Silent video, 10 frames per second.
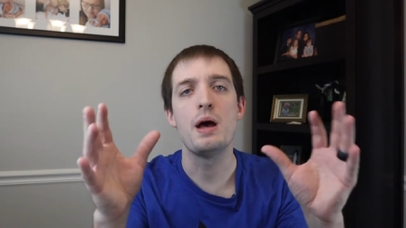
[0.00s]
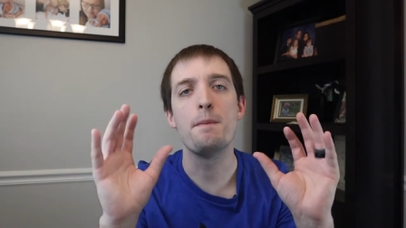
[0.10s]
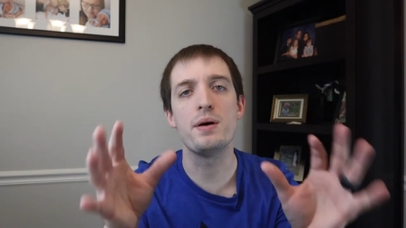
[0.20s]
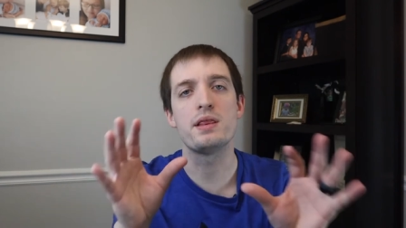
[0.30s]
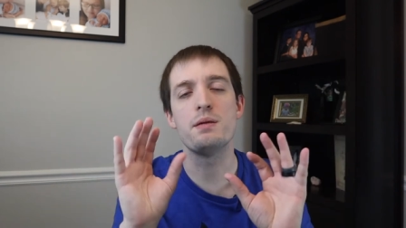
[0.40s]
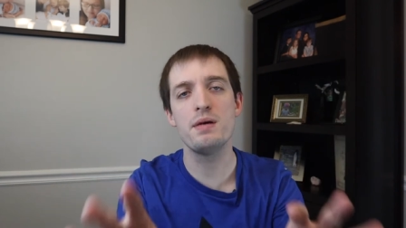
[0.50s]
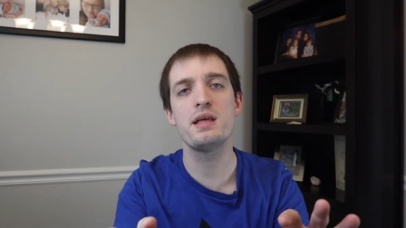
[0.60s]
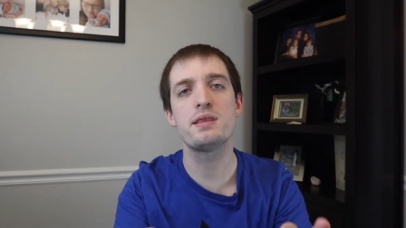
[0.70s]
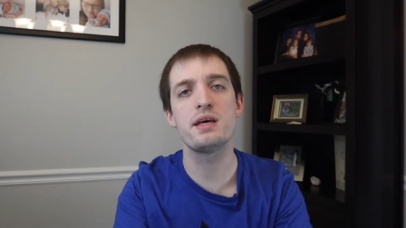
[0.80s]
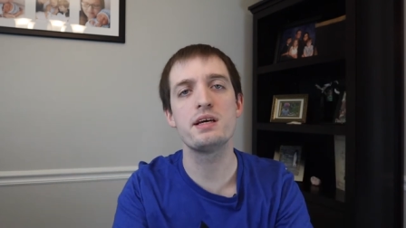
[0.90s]
But the
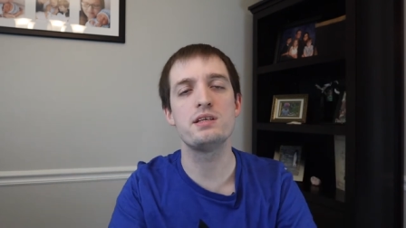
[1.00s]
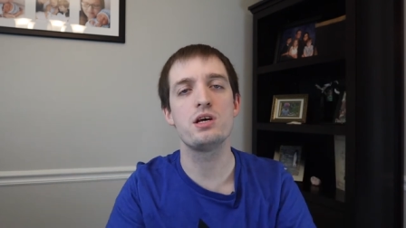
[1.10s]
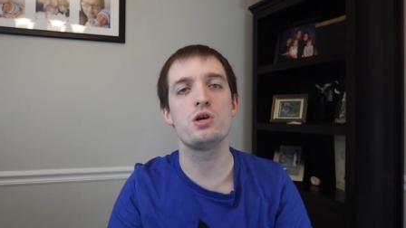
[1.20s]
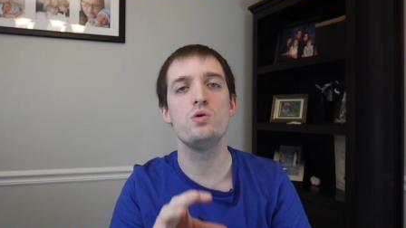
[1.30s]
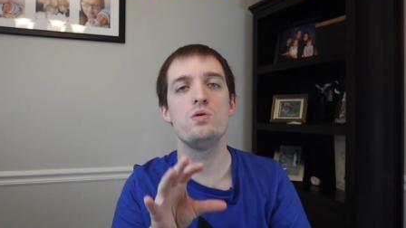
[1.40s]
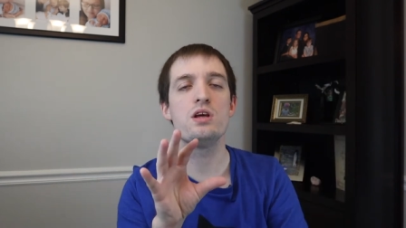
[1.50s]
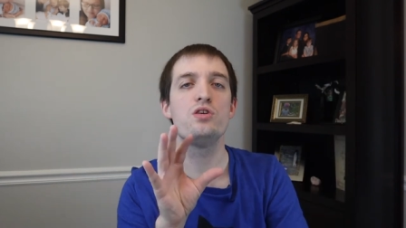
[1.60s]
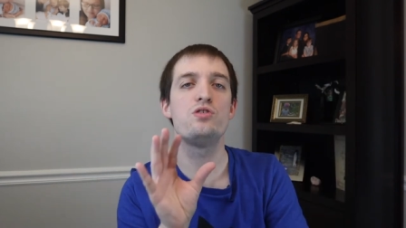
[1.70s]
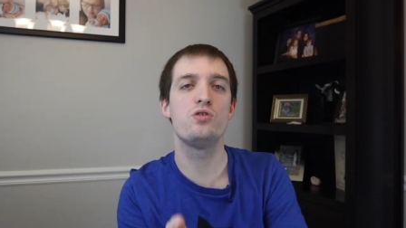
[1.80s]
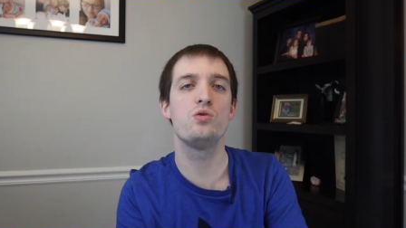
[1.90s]
main thing is that you
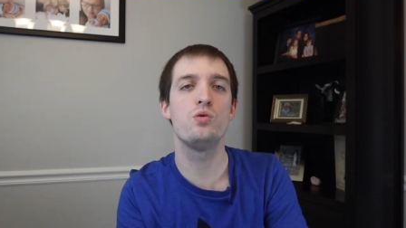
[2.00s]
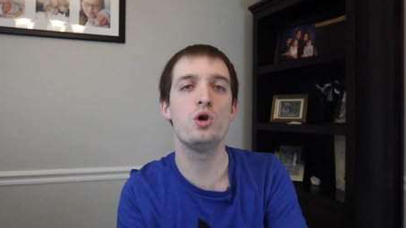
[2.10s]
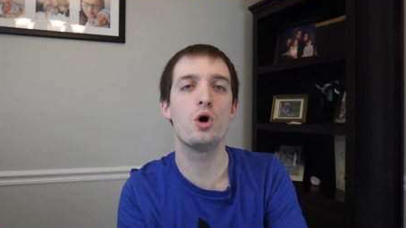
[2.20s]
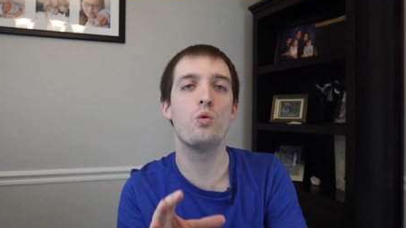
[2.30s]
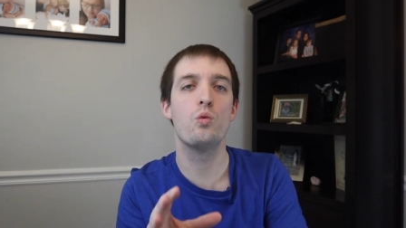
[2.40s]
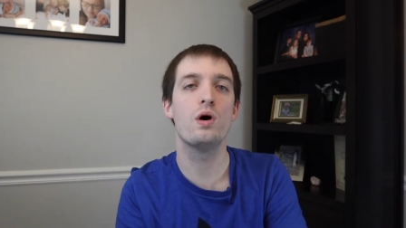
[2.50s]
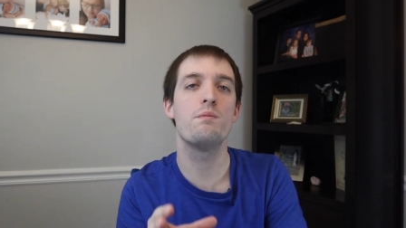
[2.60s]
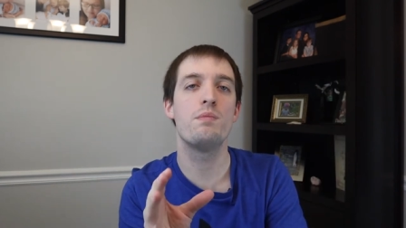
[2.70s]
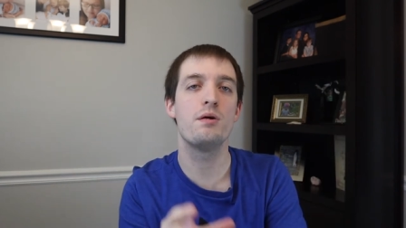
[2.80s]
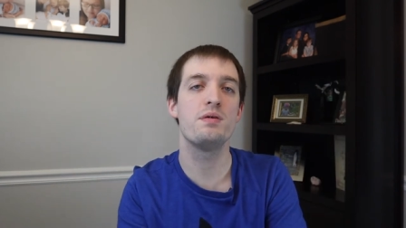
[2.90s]
need to know
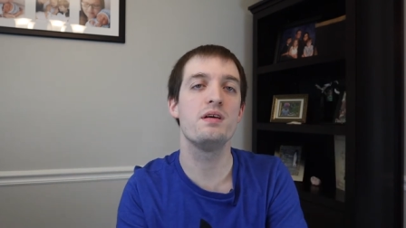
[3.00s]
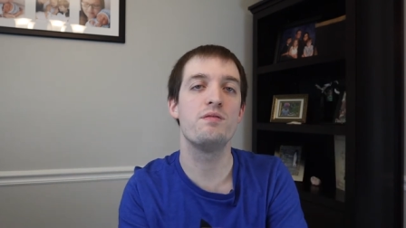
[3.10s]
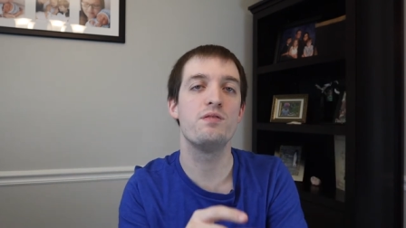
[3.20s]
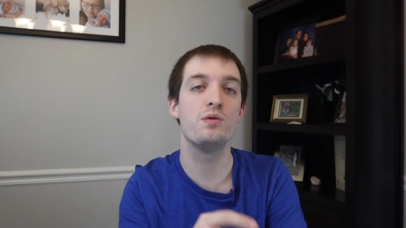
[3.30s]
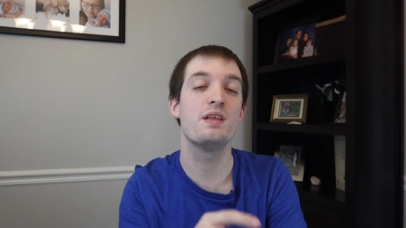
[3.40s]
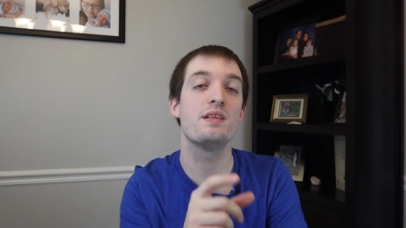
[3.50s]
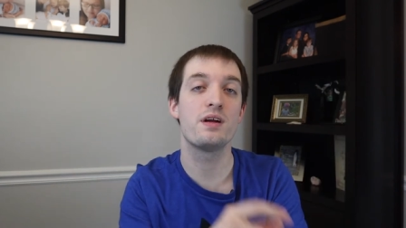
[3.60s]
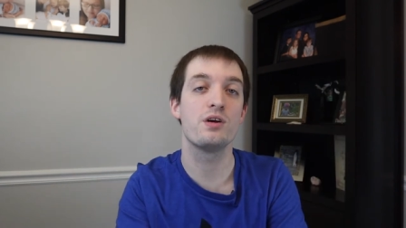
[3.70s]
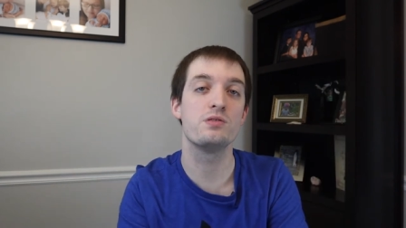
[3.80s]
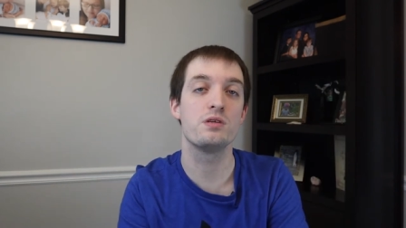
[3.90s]
what puppy food that
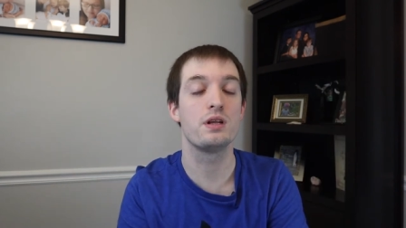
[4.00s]
they're using.